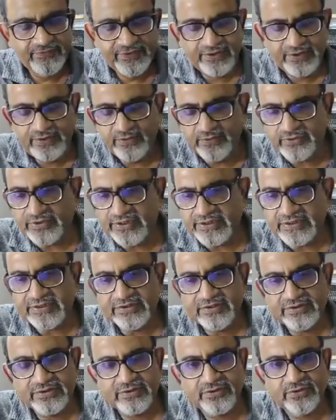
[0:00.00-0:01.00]
uterus,
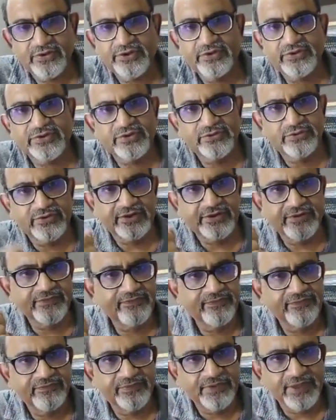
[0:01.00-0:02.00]
so you sew the
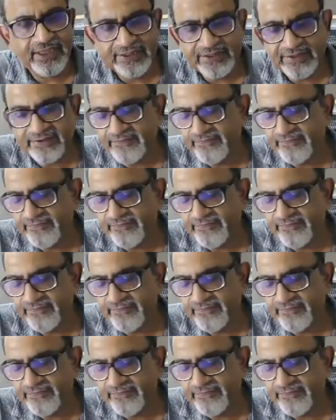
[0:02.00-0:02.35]
bladder.